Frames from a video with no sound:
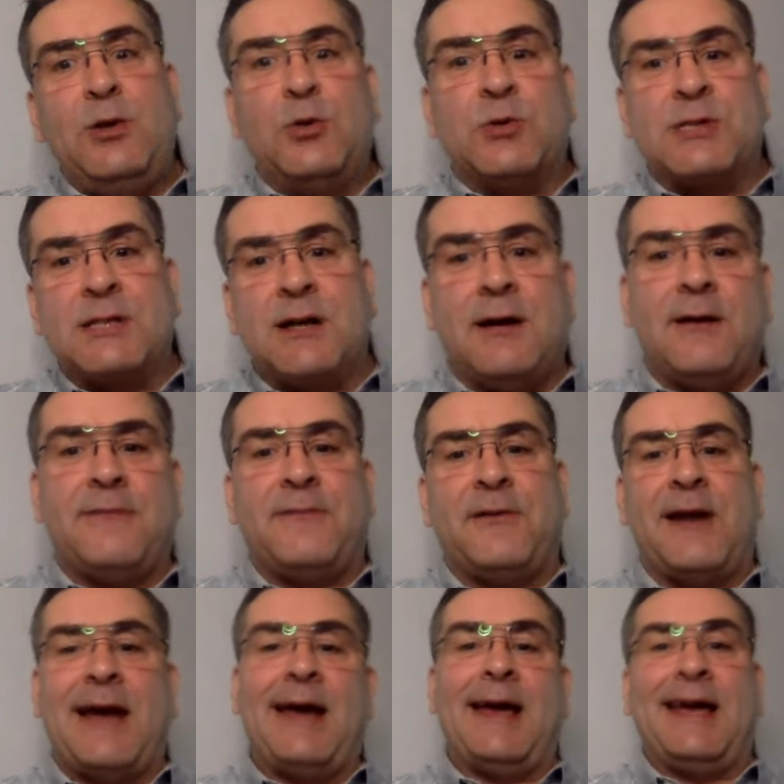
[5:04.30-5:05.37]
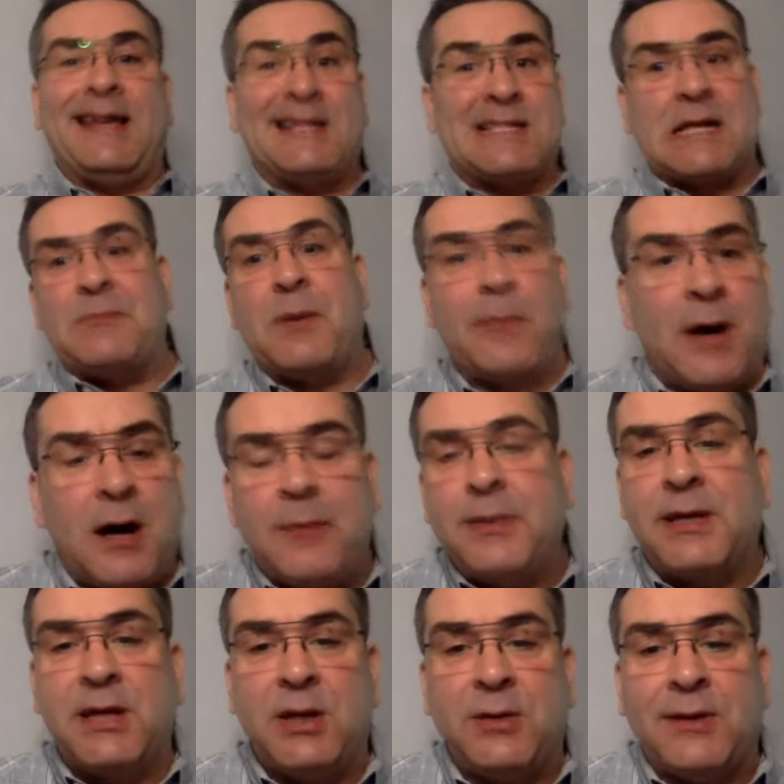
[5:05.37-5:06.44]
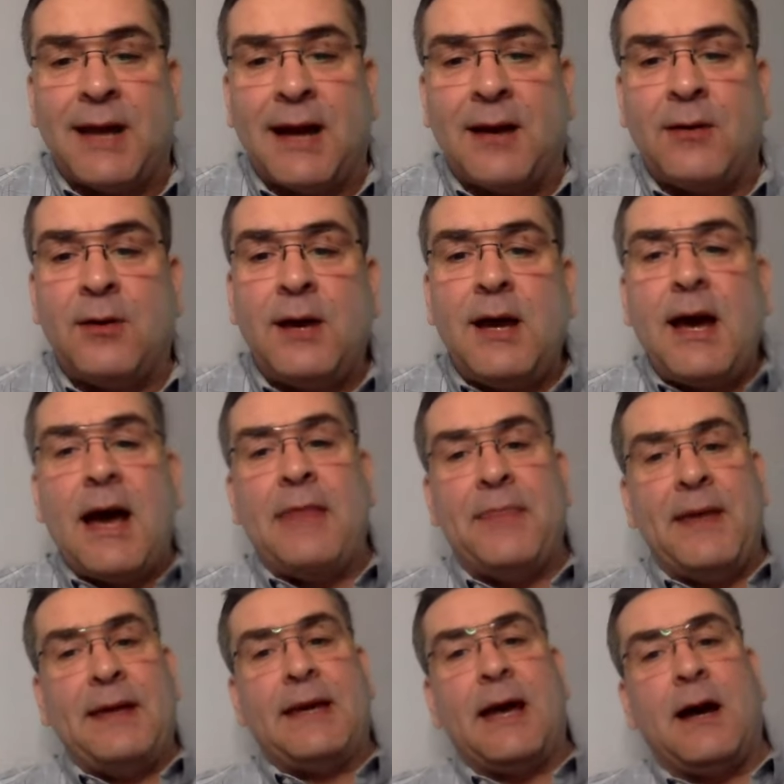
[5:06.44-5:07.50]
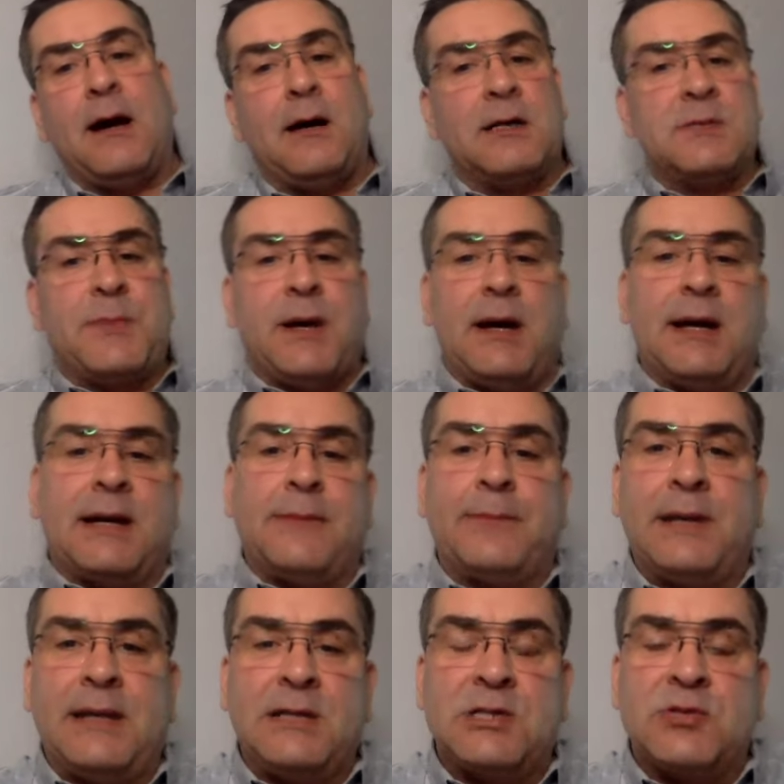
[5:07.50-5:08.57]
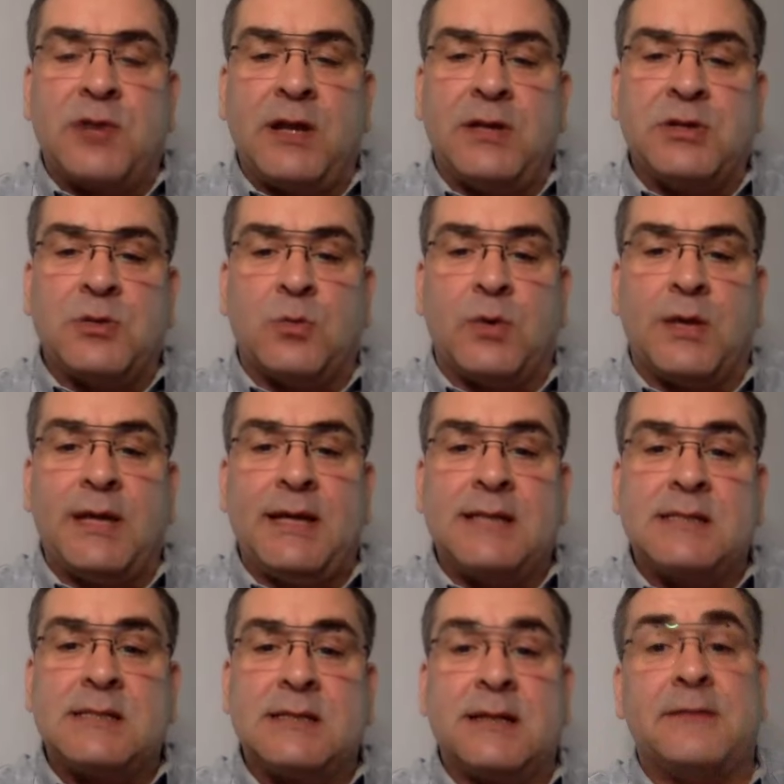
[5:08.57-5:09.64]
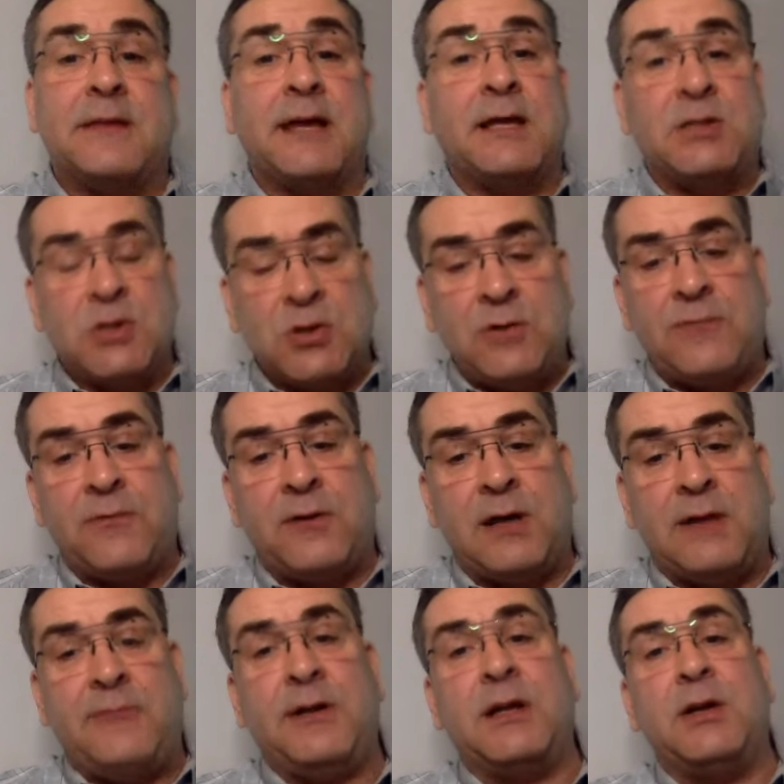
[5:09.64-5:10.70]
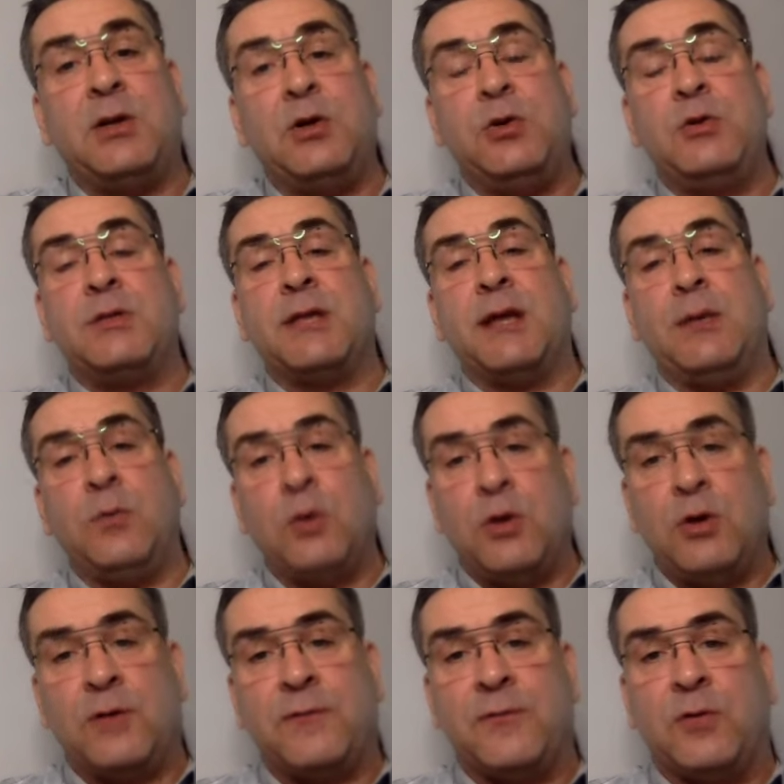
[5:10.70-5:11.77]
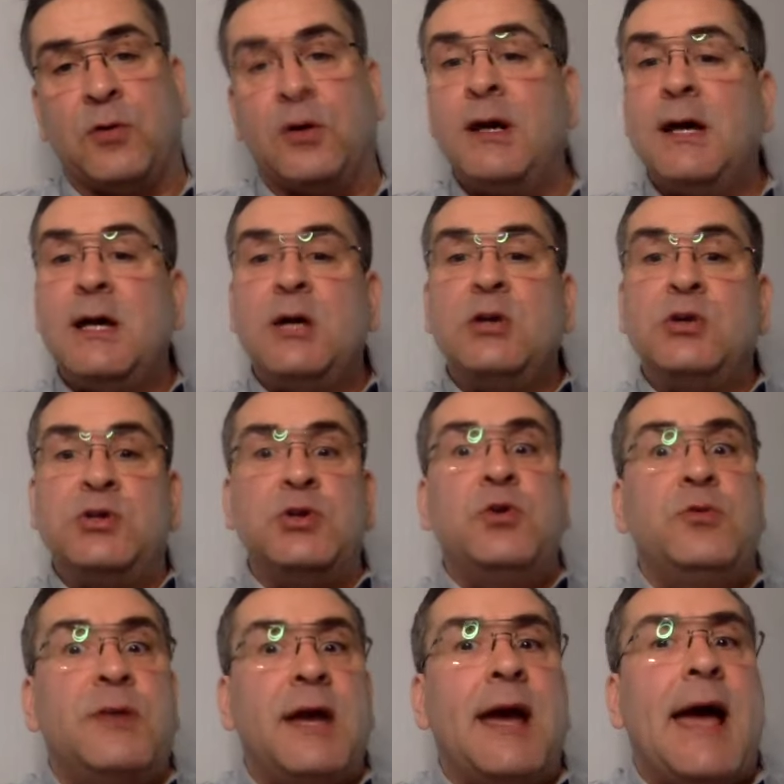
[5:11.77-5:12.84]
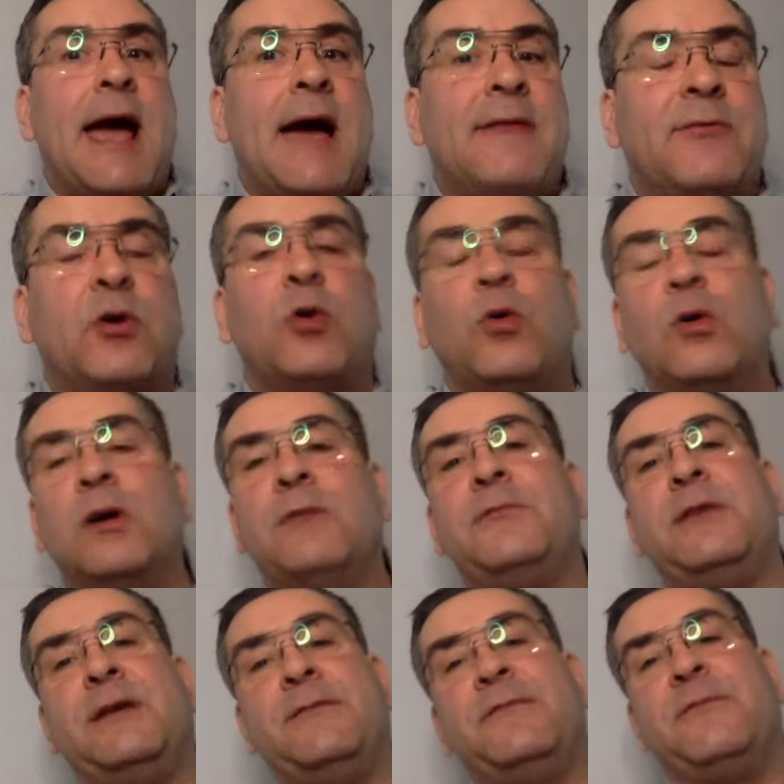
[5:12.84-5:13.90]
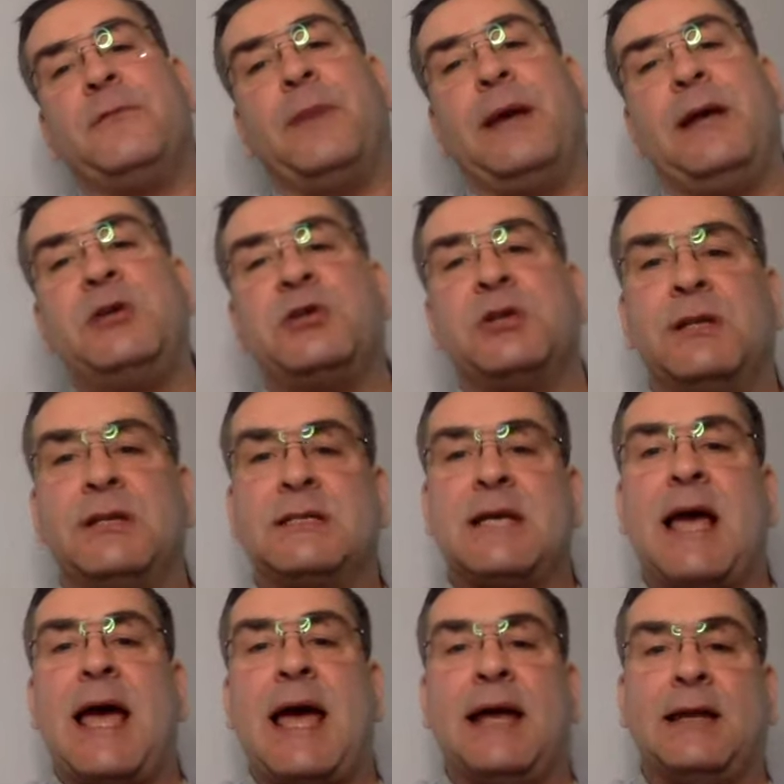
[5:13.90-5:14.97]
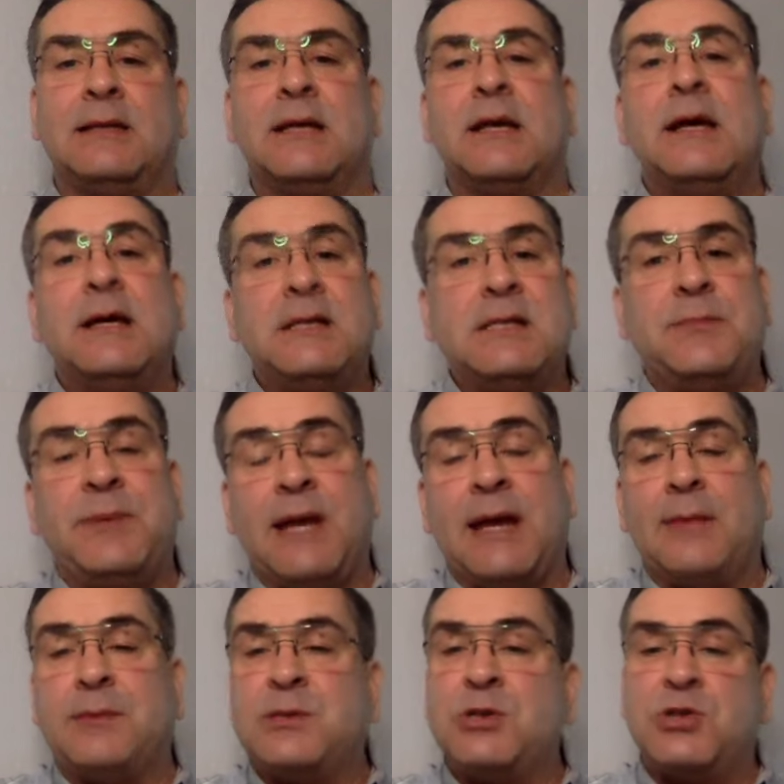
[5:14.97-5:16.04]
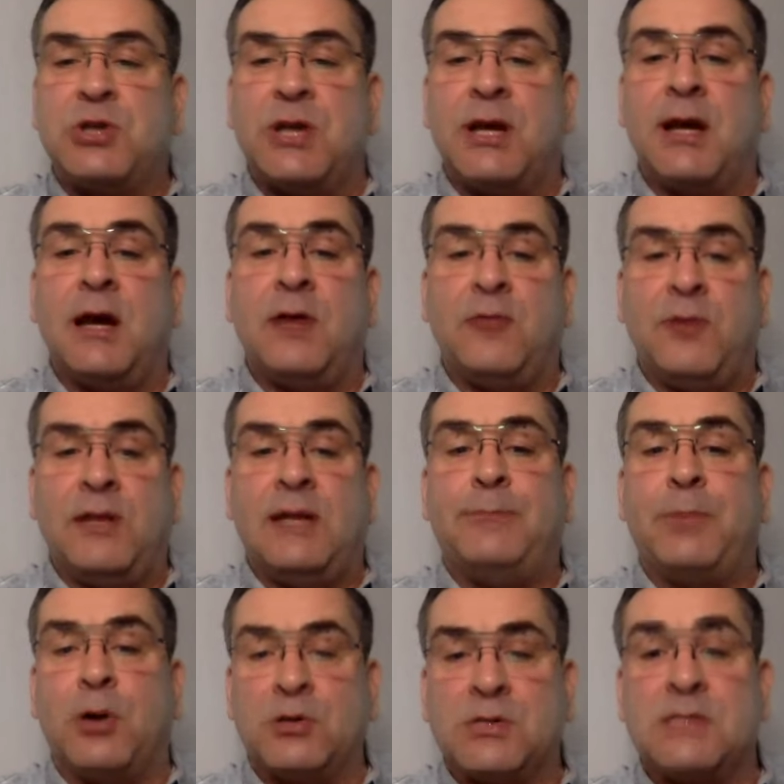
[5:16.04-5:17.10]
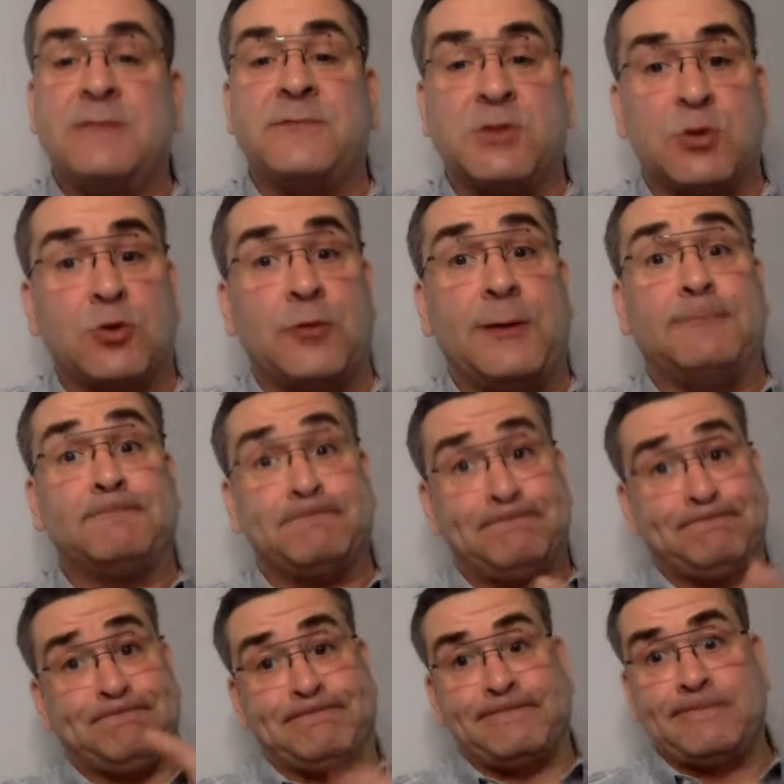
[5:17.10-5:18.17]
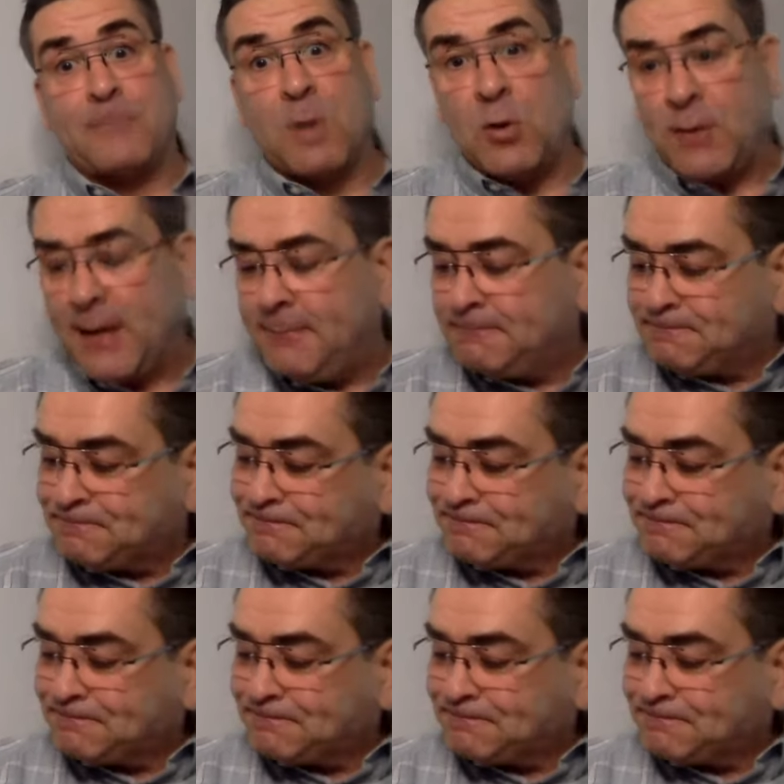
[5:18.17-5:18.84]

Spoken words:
your staff are at a summer barbecue now and they get asked by a complete stranger what it is that they do for a living and who do they work for. Do they have all of the information to hand to be able to share a really positive story? Okay.